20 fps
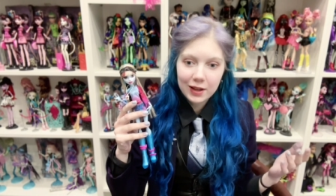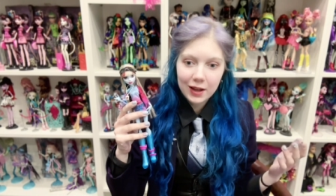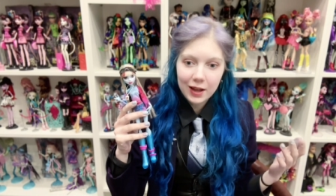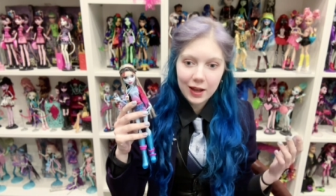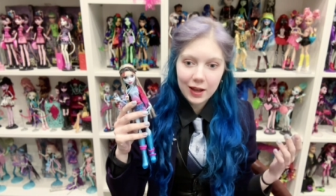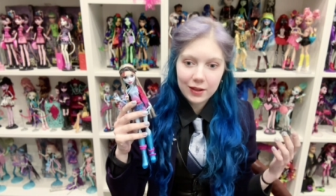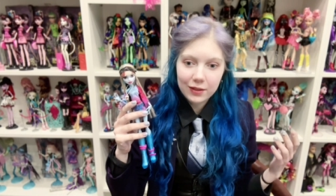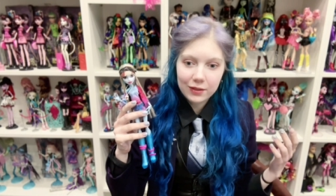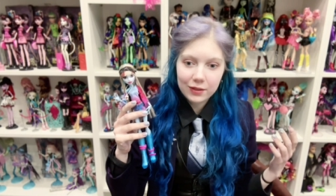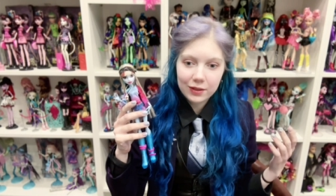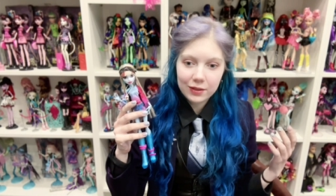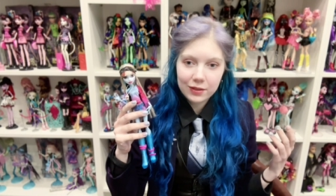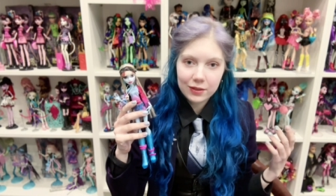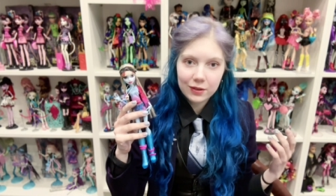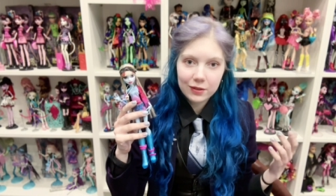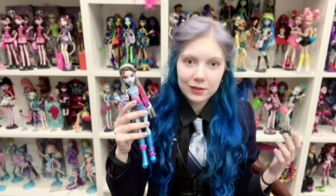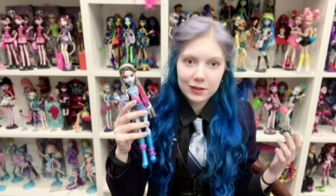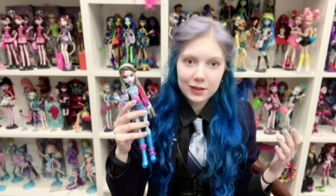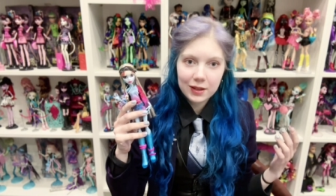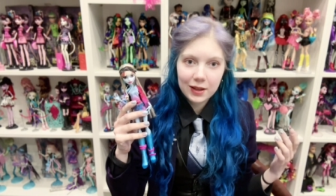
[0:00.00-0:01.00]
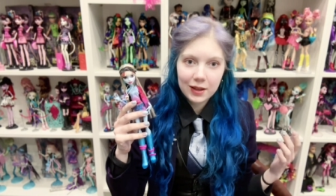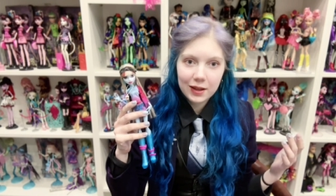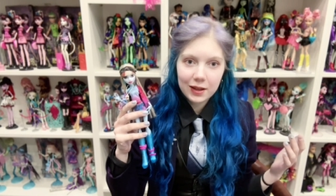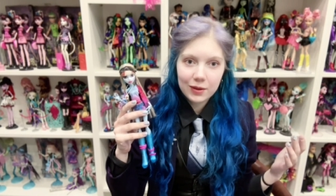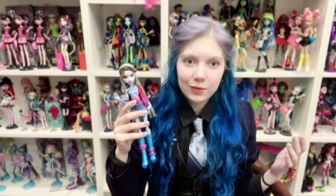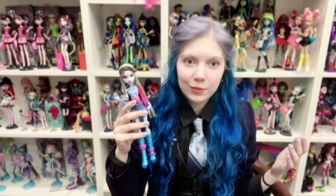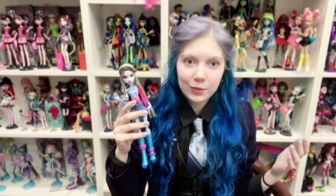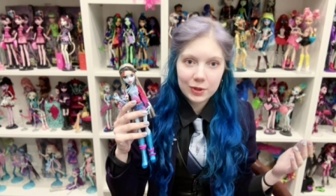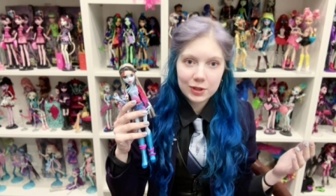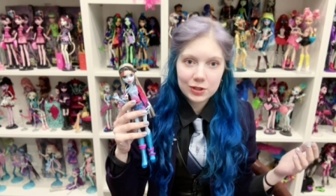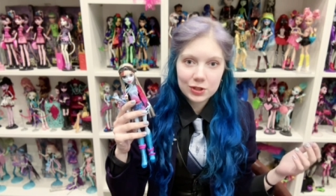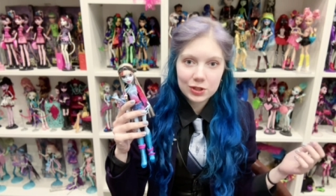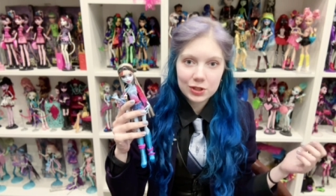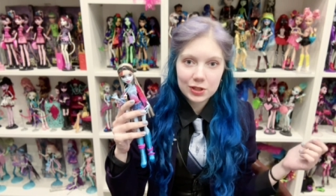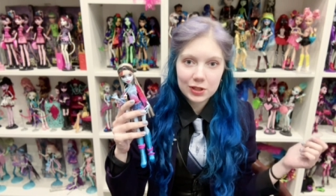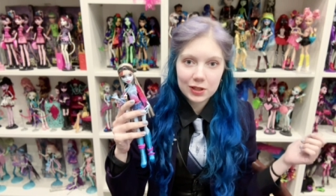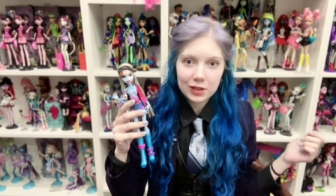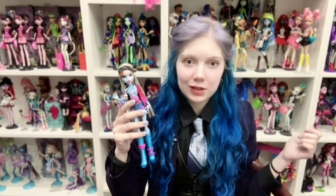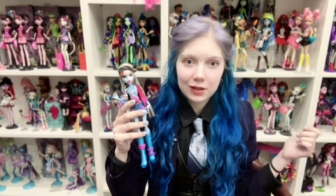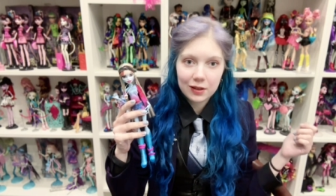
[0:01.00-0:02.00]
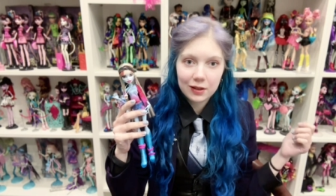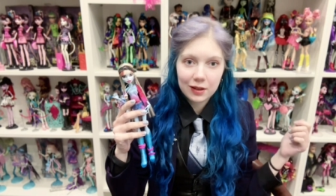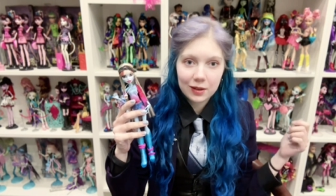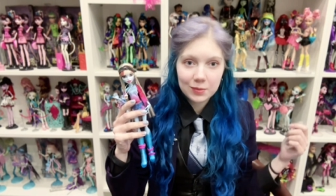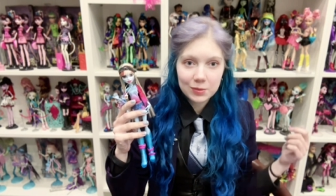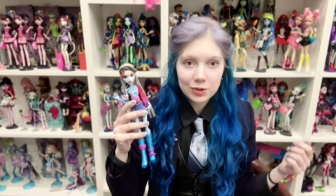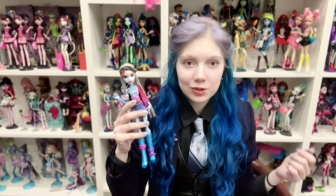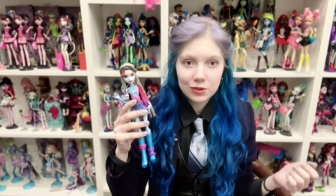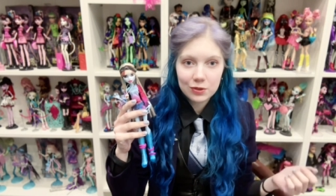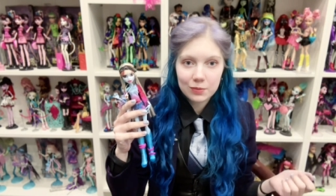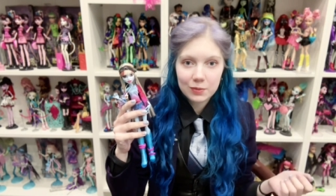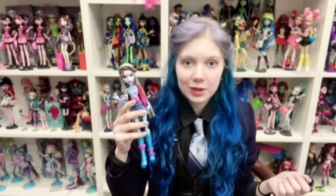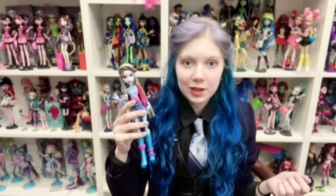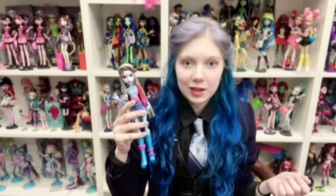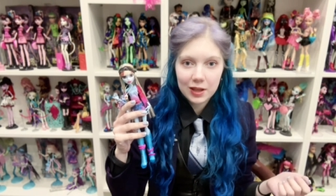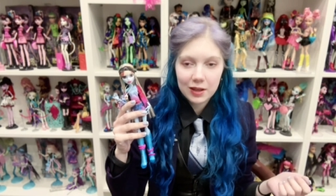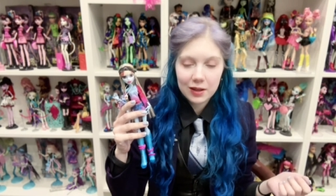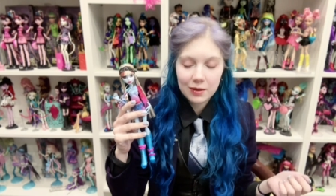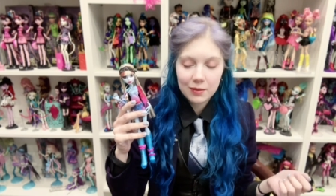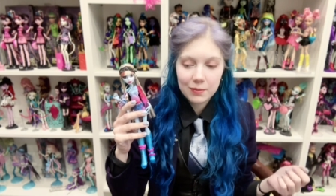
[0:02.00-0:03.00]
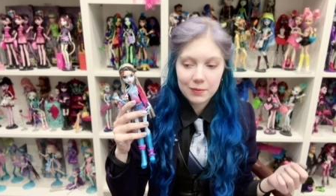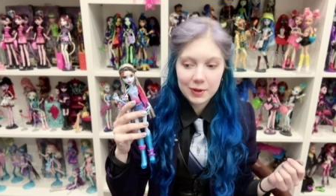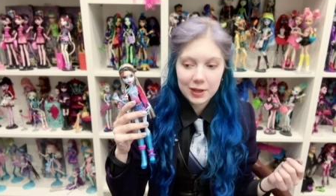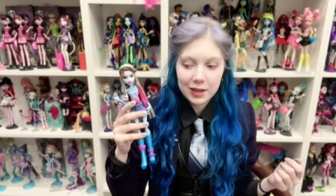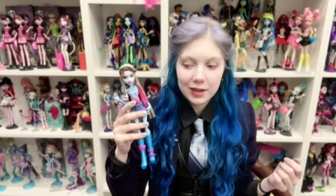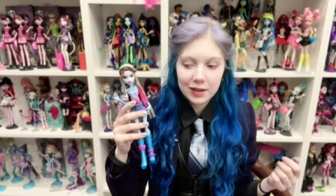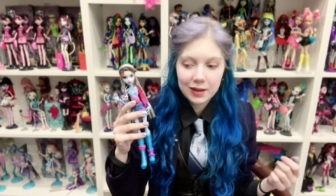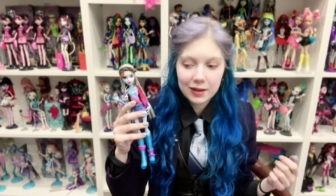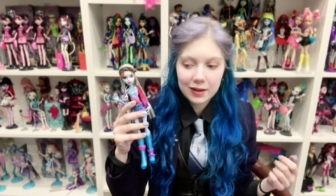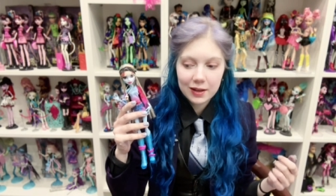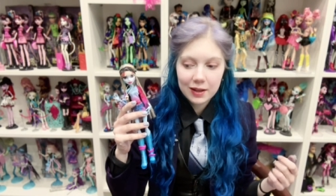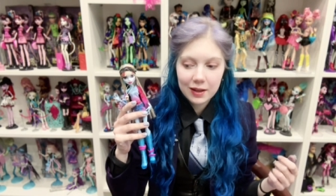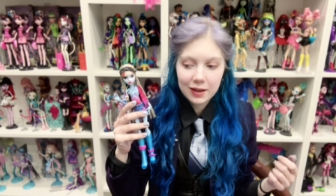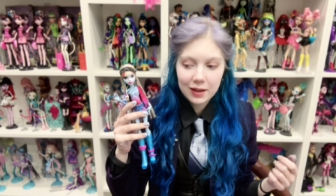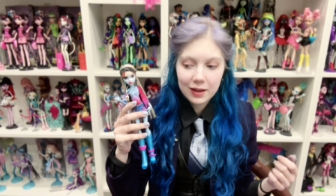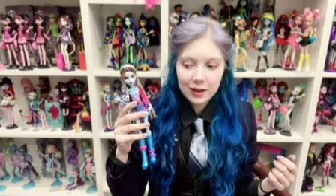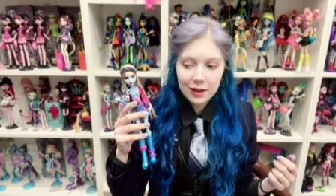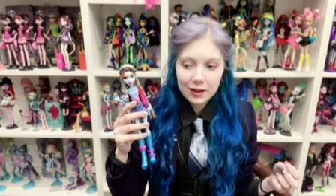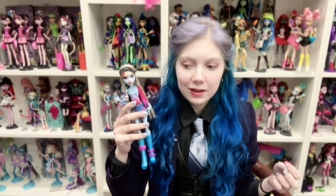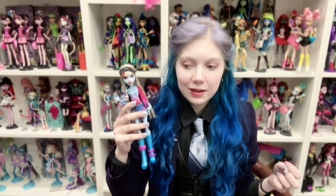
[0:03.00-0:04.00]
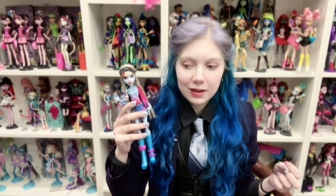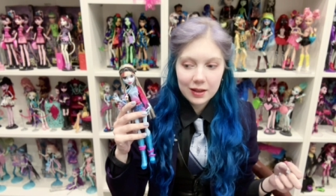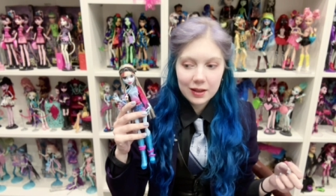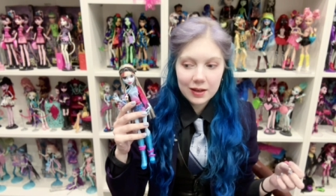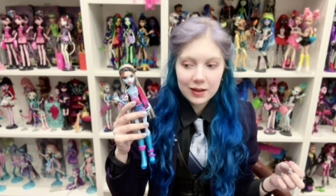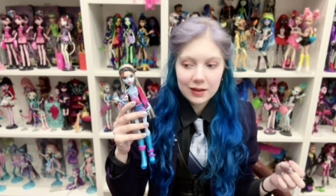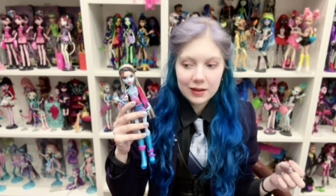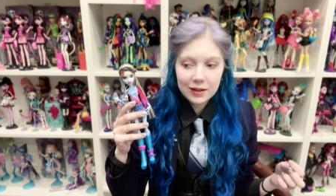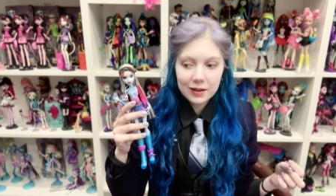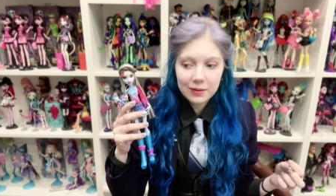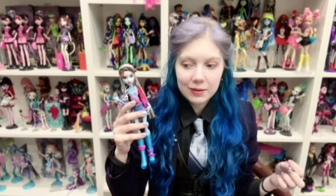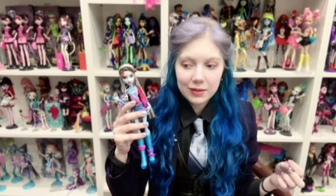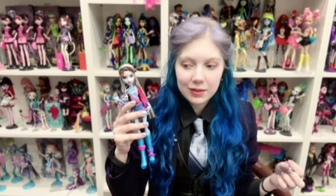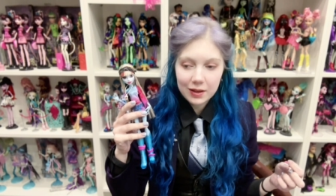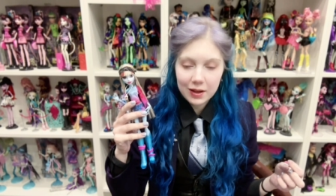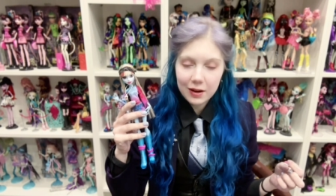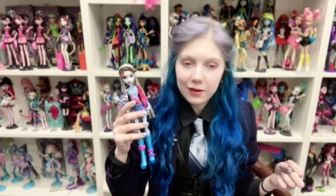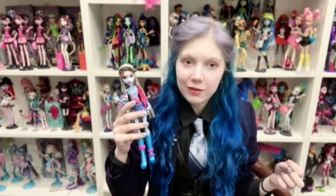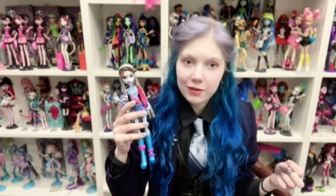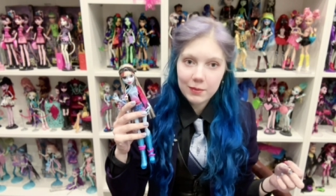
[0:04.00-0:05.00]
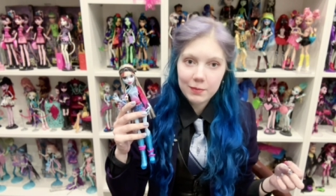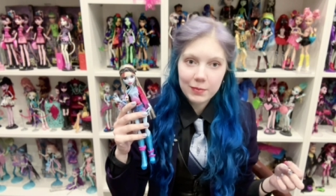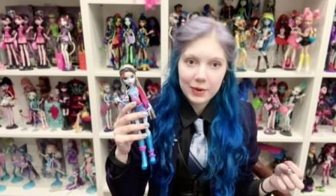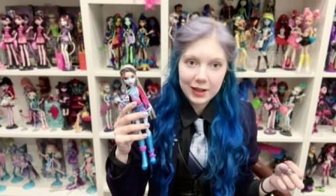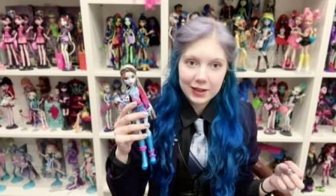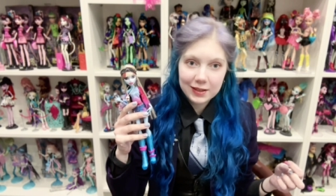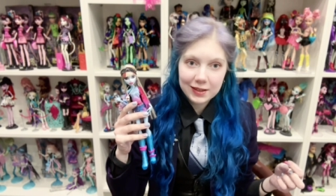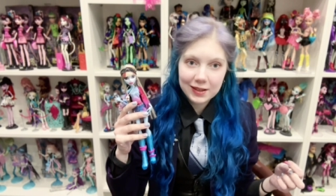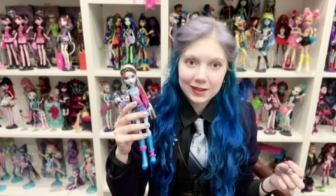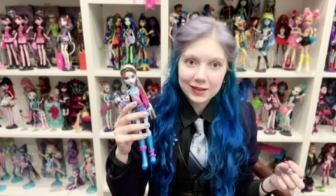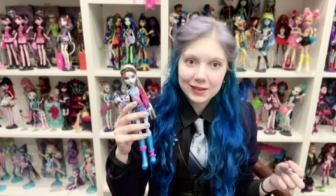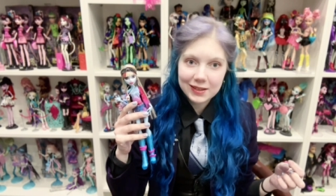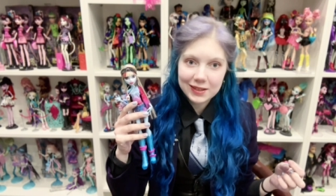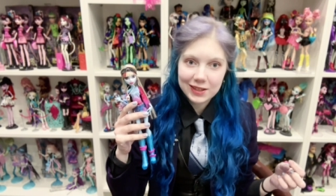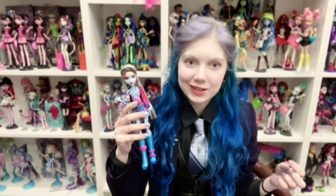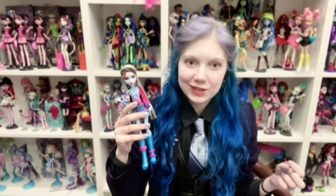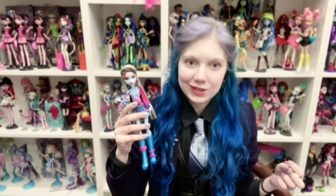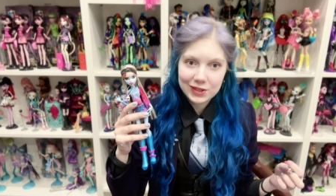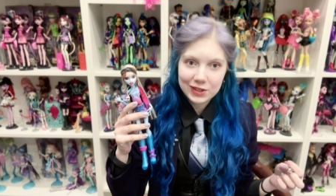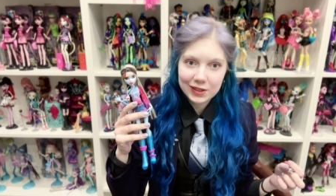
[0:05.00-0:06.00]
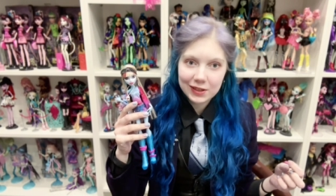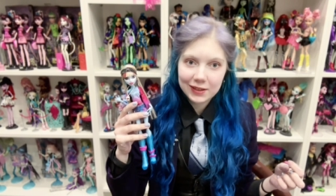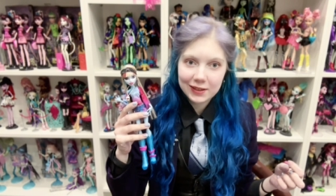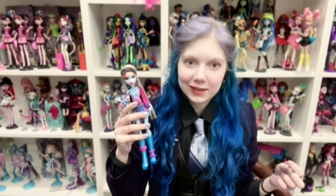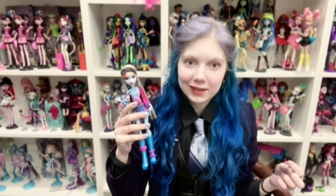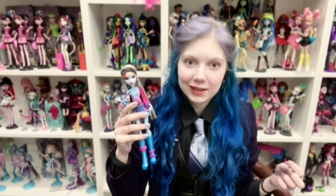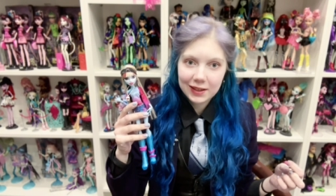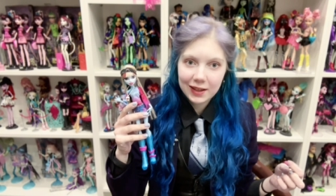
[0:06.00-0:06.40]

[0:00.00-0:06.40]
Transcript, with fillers: and the third time when she comes to me being in a very bad condition.